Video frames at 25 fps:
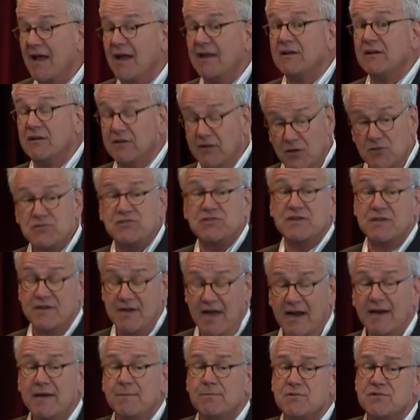gotten close to 90%
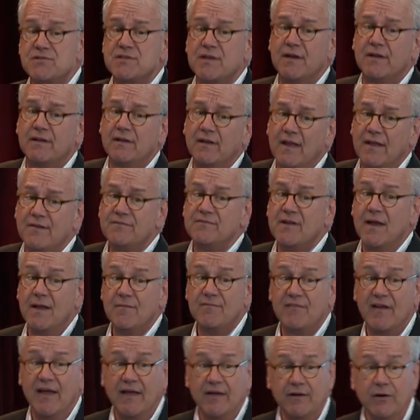of the lifetime
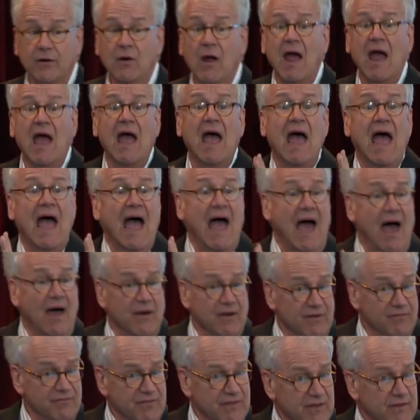value out
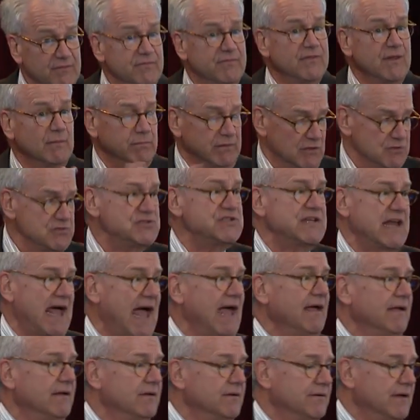of the, the blue stack,
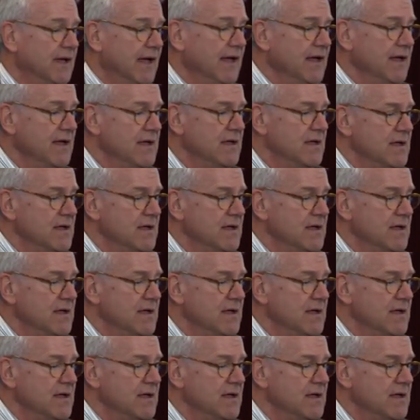okay?